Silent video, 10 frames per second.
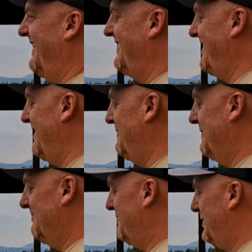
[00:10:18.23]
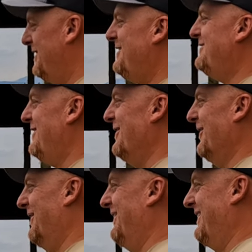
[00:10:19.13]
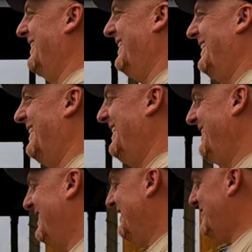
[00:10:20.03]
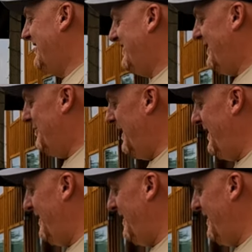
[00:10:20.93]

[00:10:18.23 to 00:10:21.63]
I said, please do. She said, my